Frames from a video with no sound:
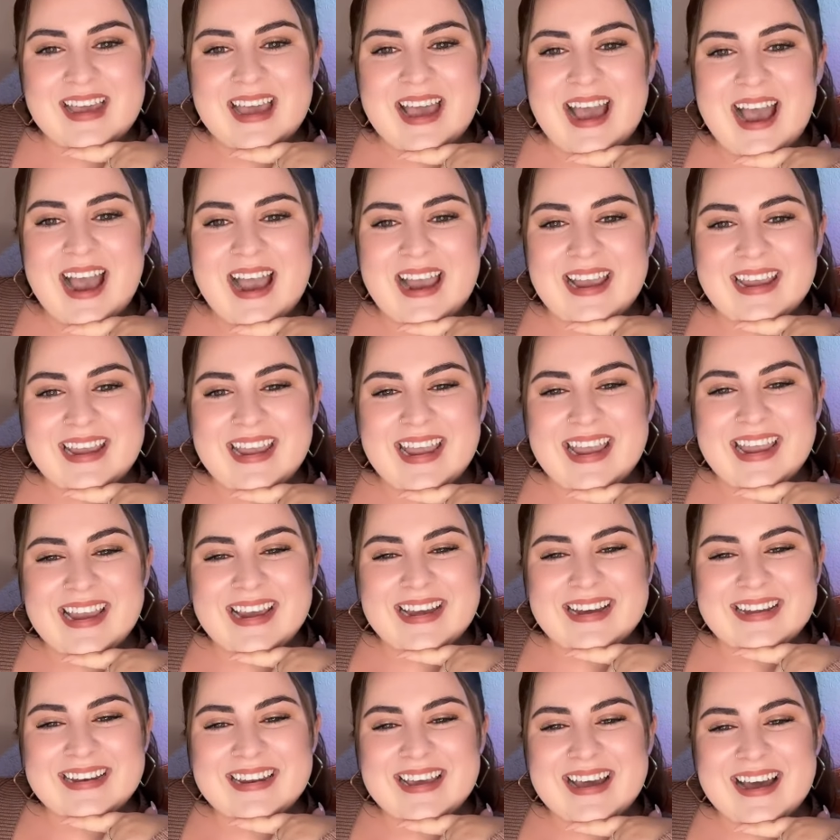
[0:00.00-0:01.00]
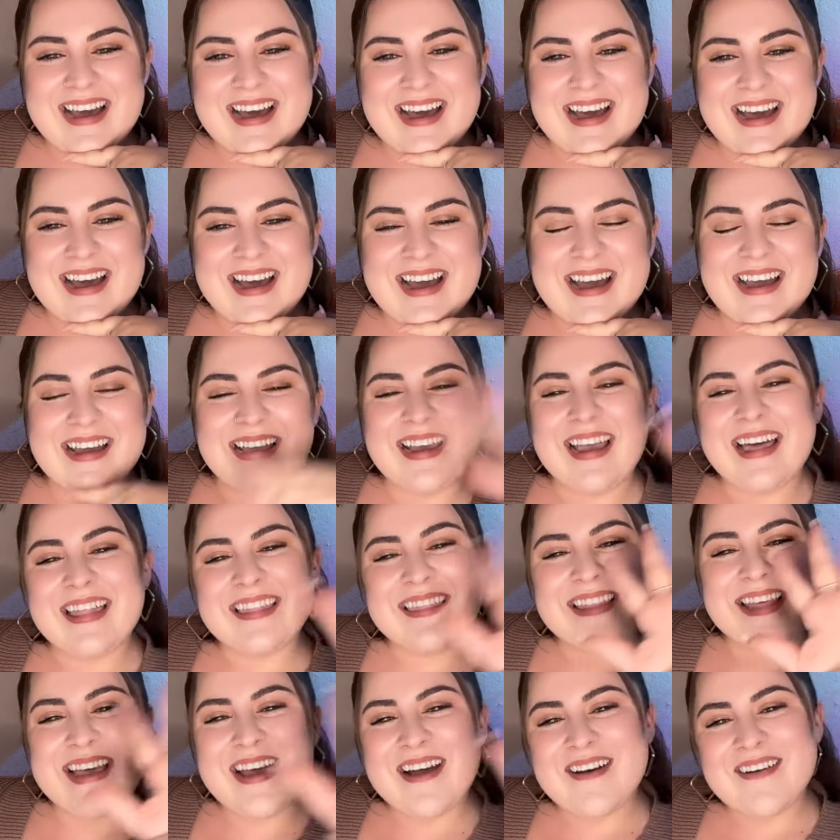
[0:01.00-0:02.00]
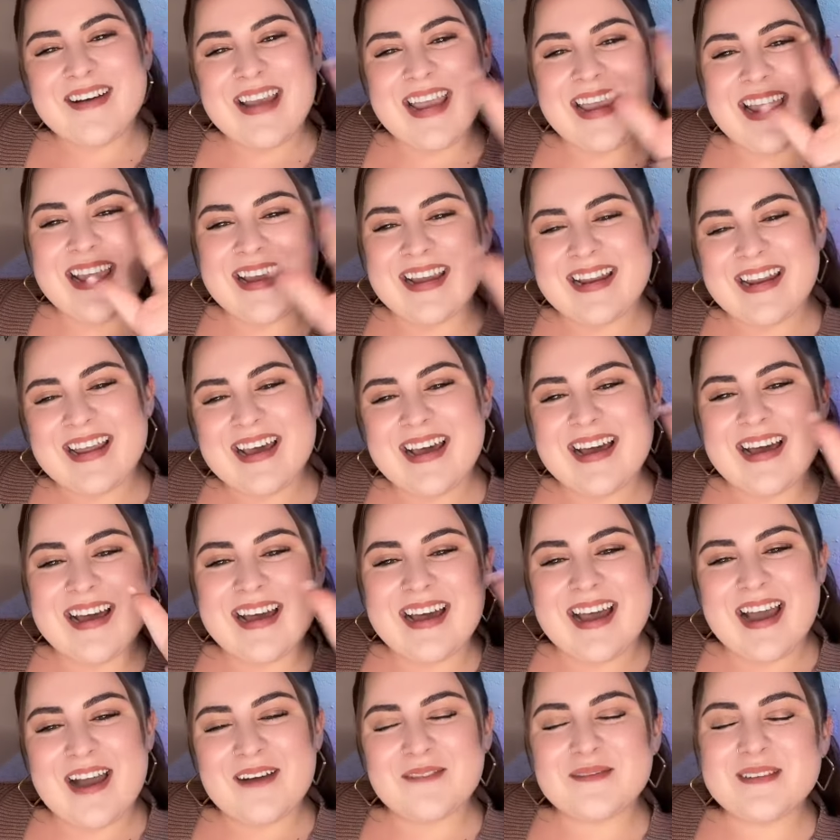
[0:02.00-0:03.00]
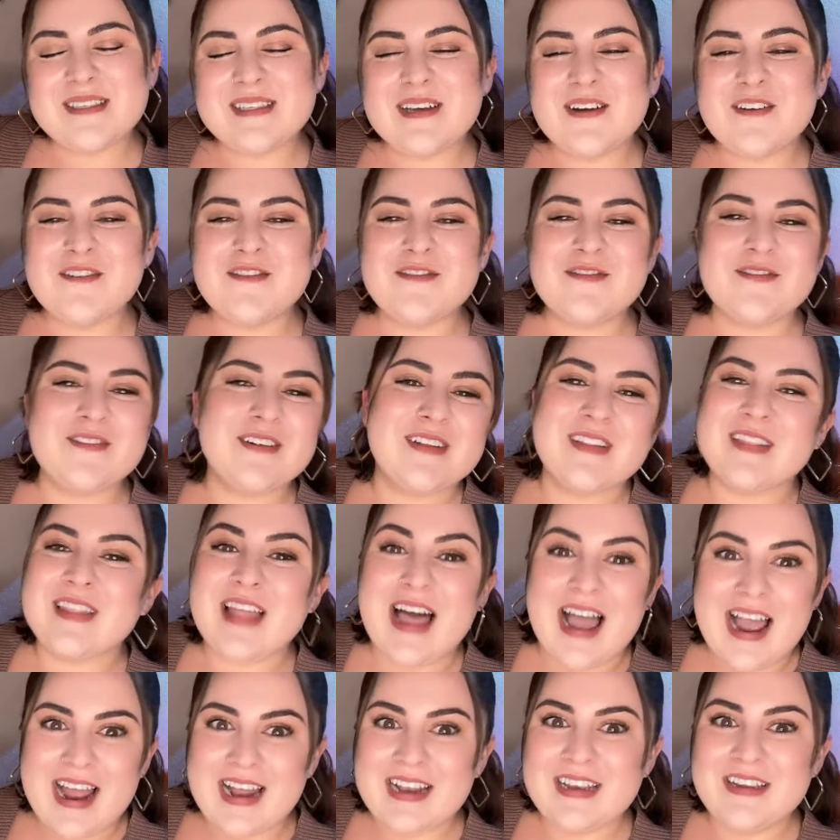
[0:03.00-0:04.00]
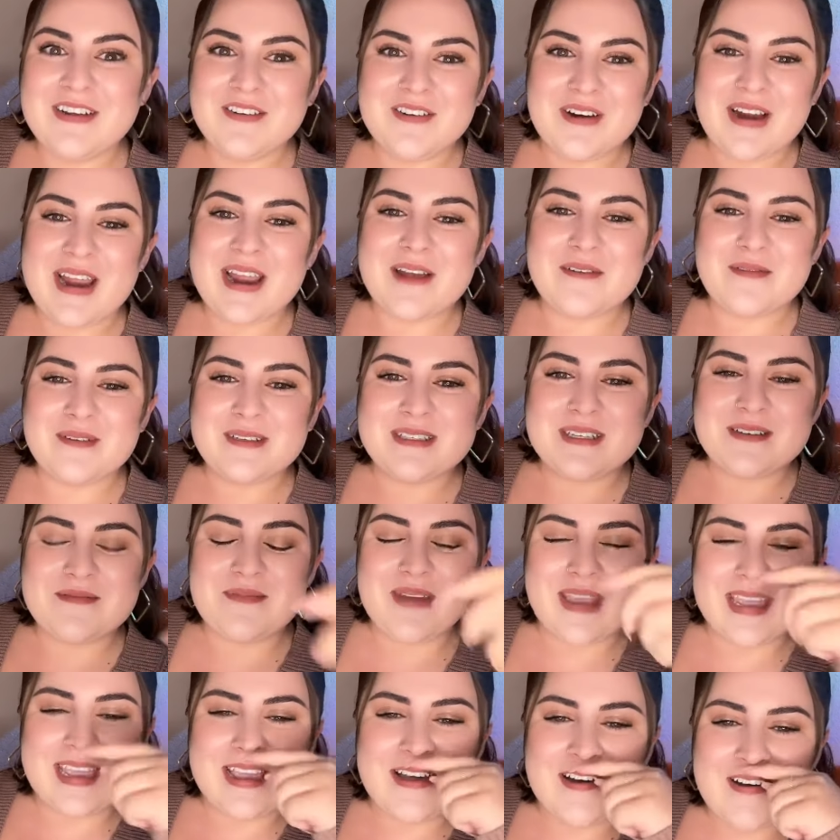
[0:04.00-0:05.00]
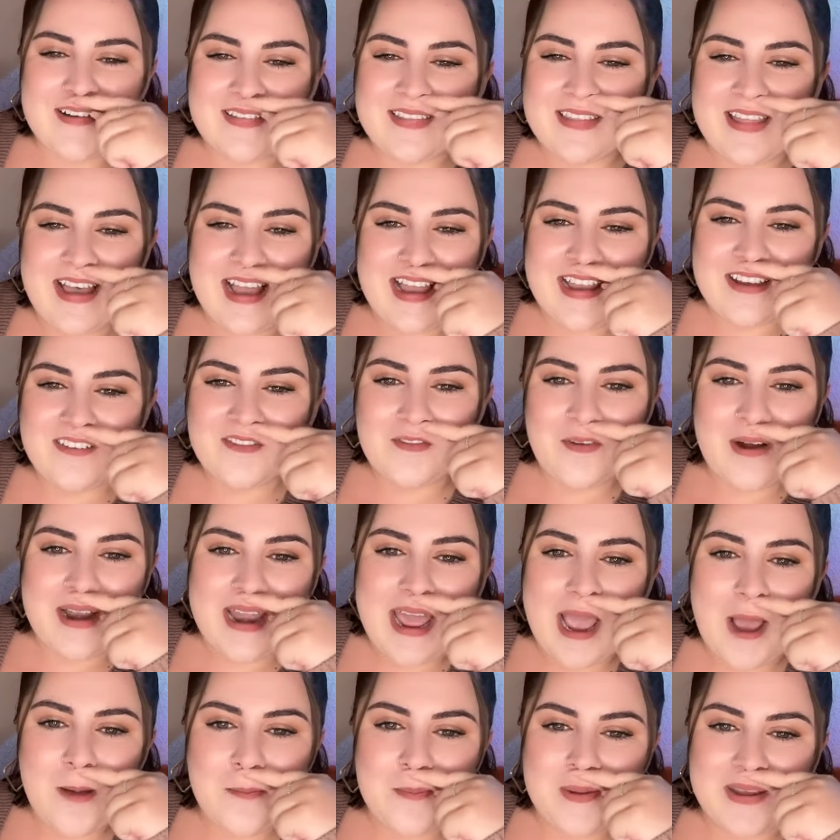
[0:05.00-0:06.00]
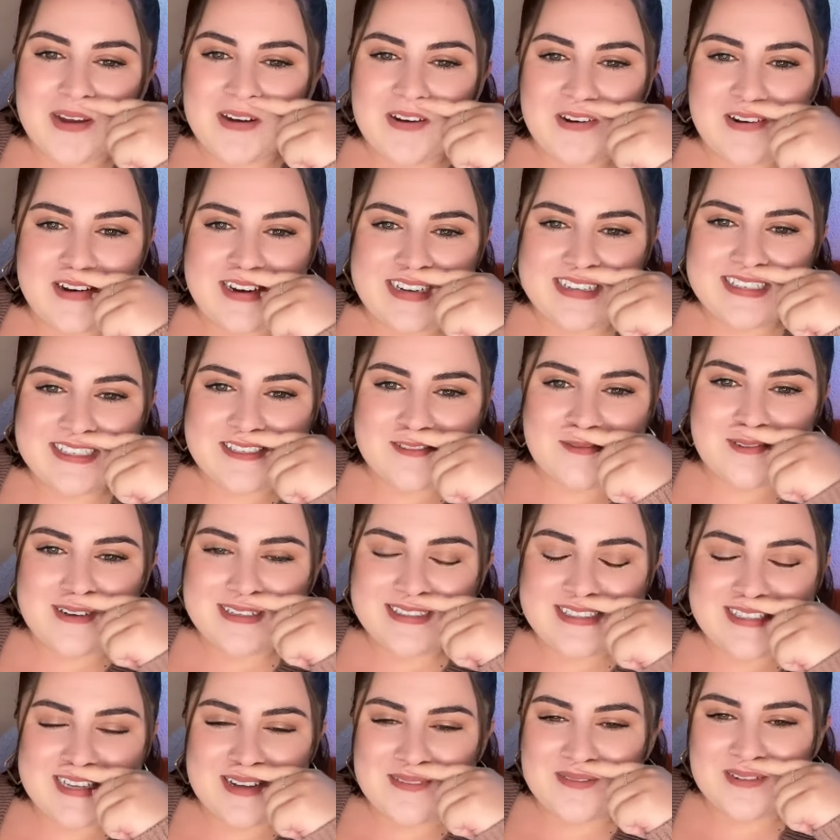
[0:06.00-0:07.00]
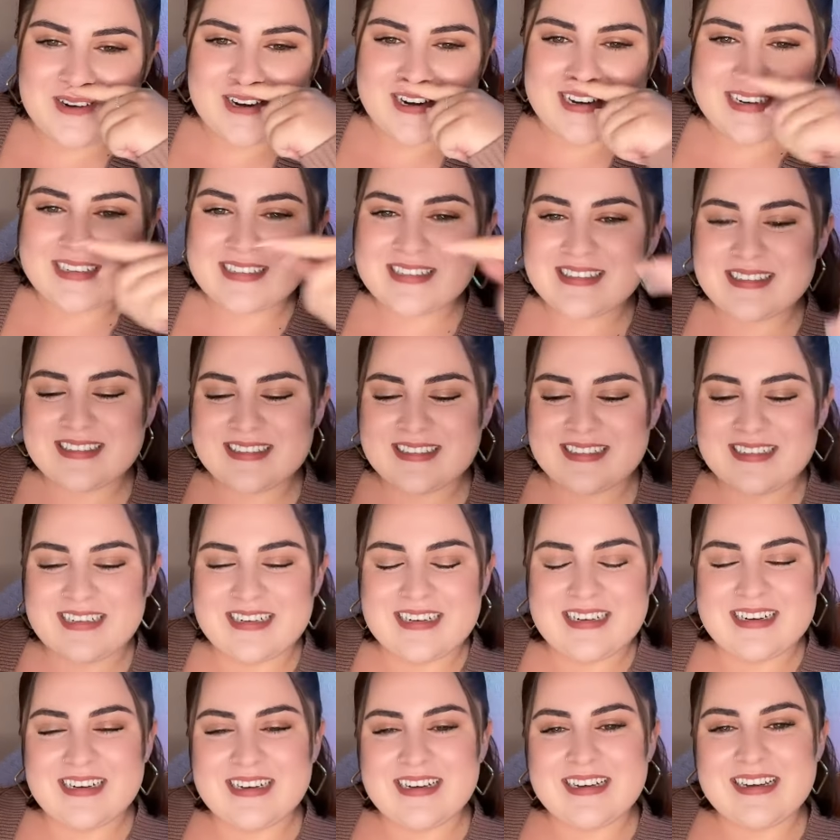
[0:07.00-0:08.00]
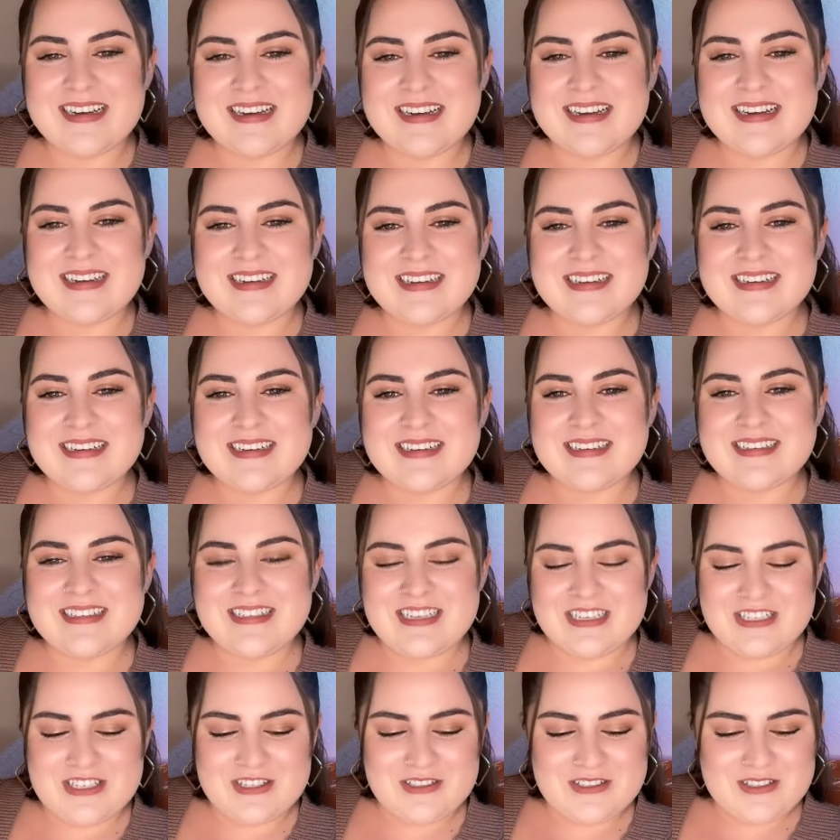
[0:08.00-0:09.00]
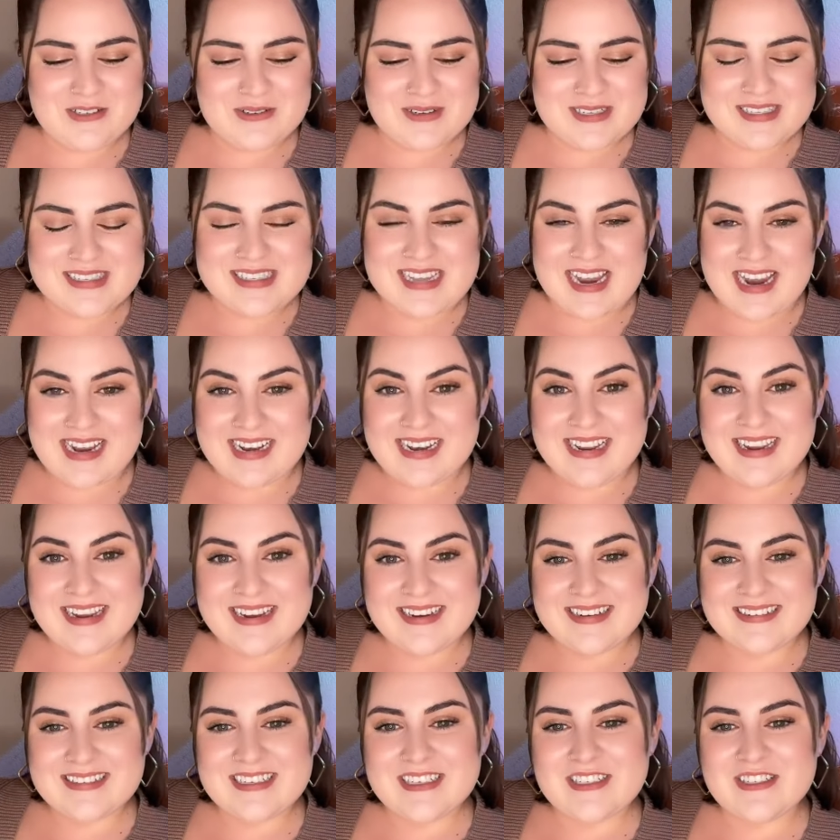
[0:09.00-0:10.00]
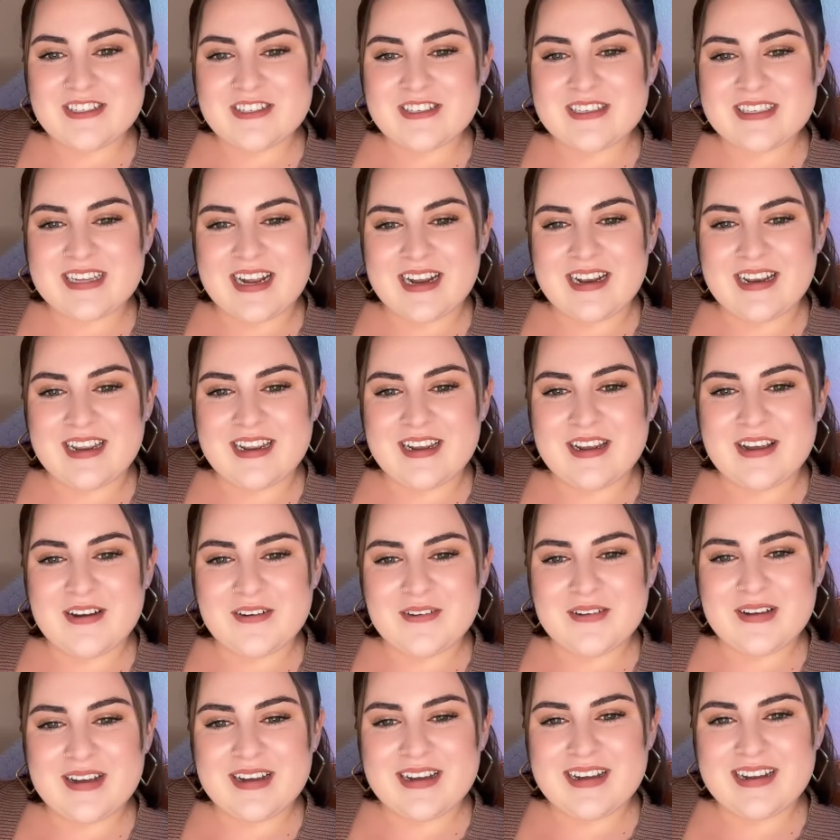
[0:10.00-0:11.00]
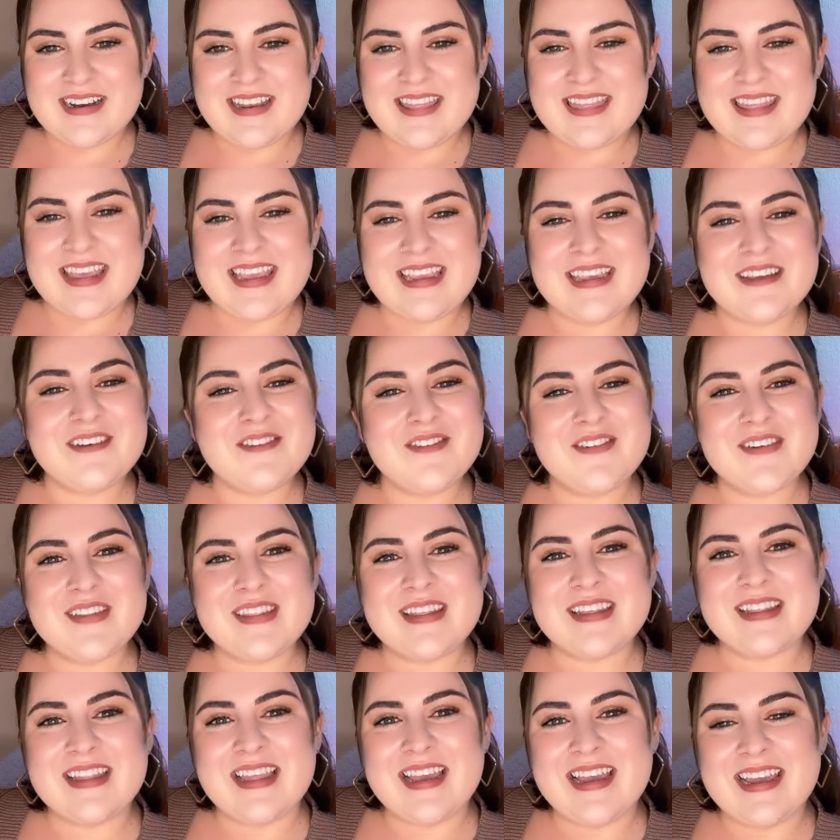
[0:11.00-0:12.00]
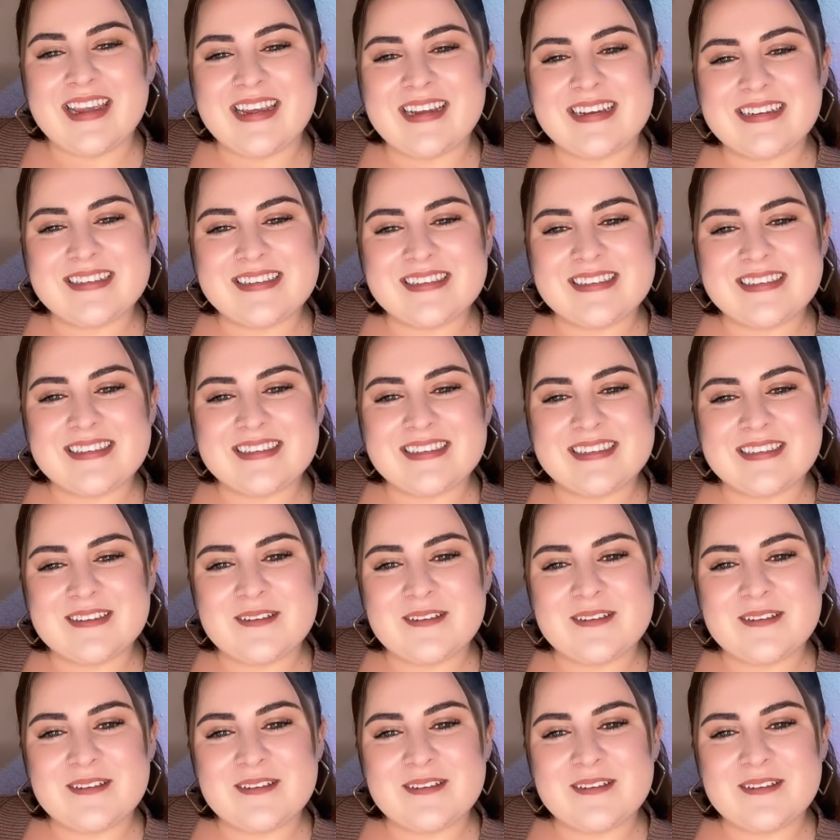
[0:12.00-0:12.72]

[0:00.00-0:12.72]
Hi, Anna. Hello, Anna. I'm so glad you were able to make it on live. What happened, Chris? What's up, Chris? Did you do a signing? Did your signing go good? Thank you for the likes.